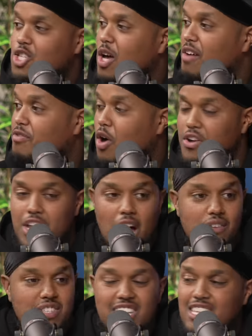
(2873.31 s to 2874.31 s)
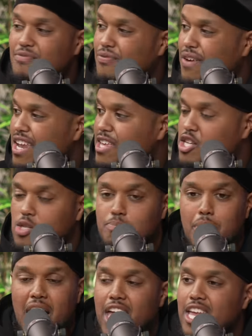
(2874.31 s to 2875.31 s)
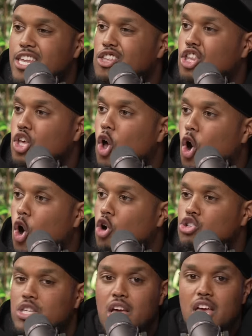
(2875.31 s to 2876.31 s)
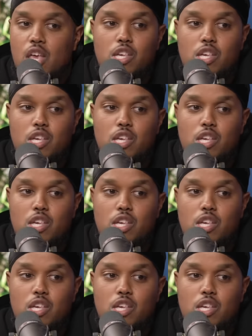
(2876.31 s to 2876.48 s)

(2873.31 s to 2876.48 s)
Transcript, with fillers: So I've gone now. I've seen Filly just buying Dior's.